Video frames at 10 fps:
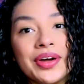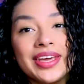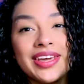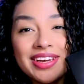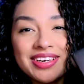
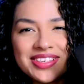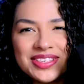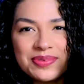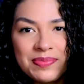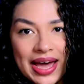here's
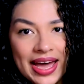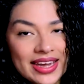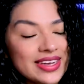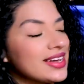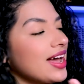the
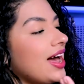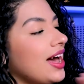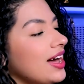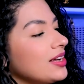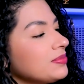bag.
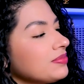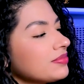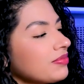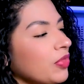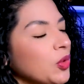
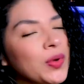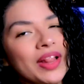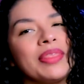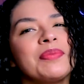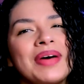Um,
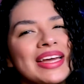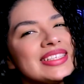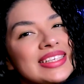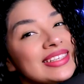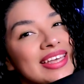well, the bag
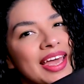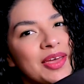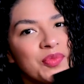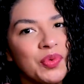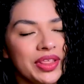didn't
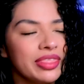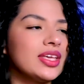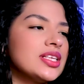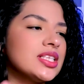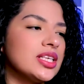came with
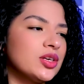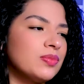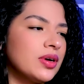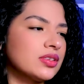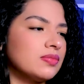this little
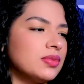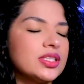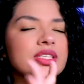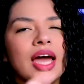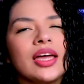box,
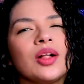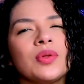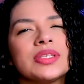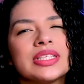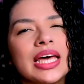but I
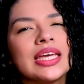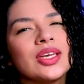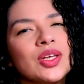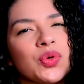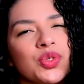always like,
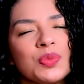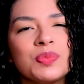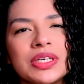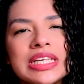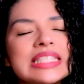you know, to
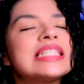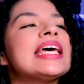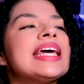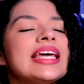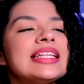put it
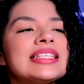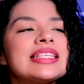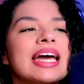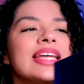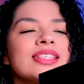
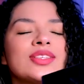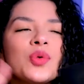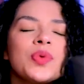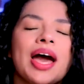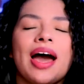inside so
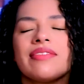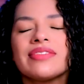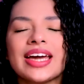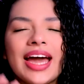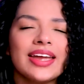we have
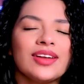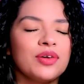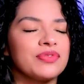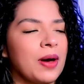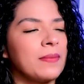a kind
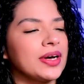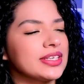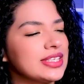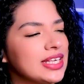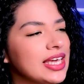of
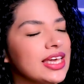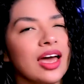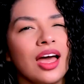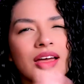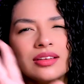unboxing
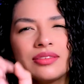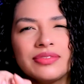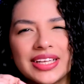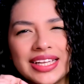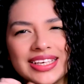
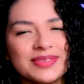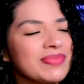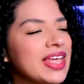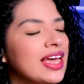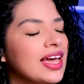feeling.
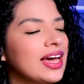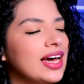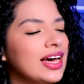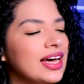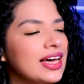
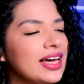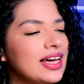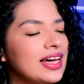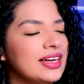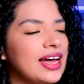
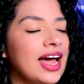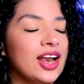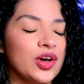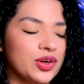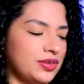Uh,
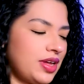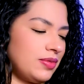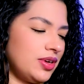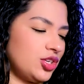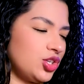alors,
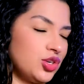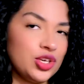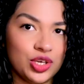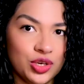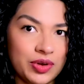I'm gonna show
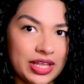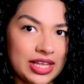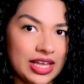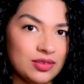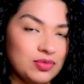you and
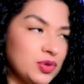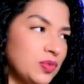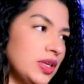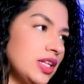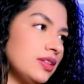then we
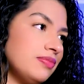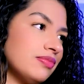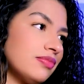will